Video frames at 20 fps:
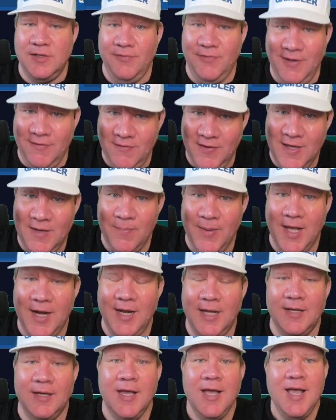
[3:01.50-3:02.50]
EV
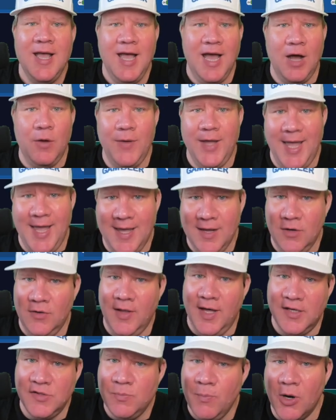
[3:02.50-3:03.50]
betting, how we
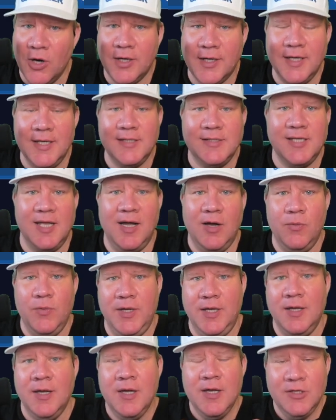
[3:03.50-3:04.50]
analyze markets, how
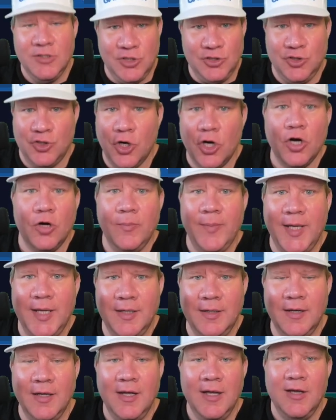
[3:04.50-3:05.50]
we
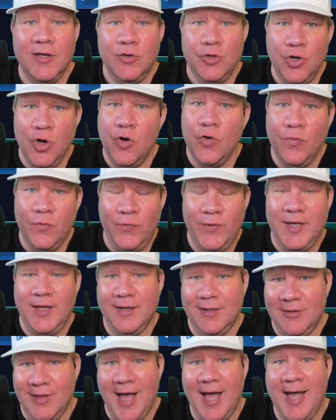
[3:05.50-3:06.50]
determine
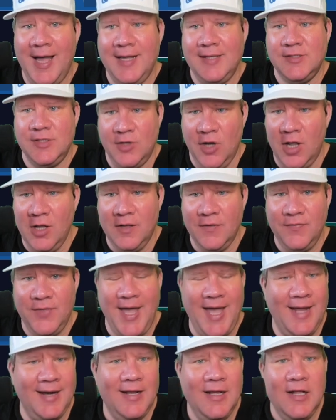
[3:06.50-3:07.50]
no-vig lines, and all of
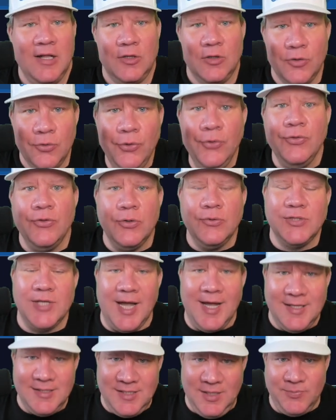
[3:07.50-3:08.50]
that. Learn those
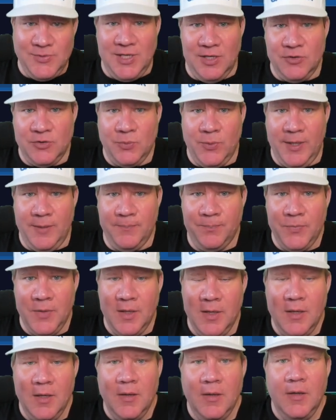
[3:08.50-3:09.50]
concepts elsewhere.
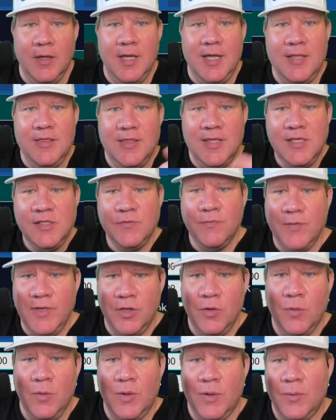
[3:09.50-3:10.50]
In this
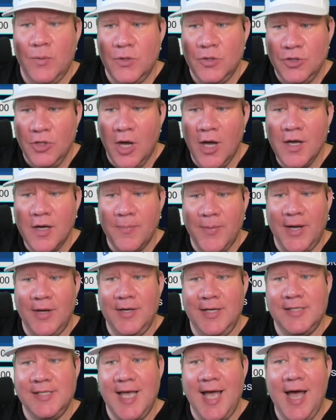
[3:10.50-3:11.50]
video, what I want to talk
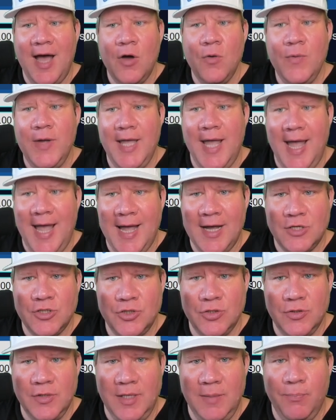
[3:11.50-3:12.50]
about is how we
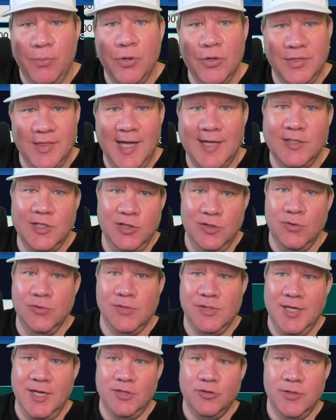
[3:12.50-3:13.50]
actually put that to
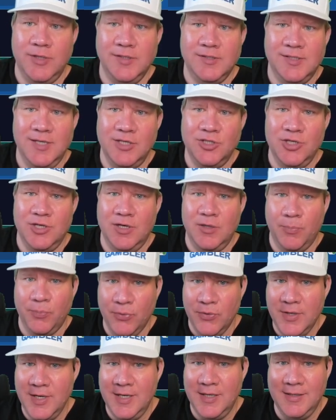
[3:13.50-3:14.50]
use in A-Train Station in a
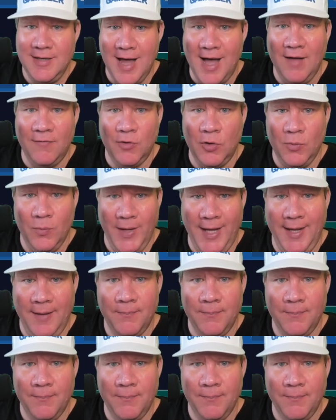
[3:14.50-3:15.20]
pretty novel way.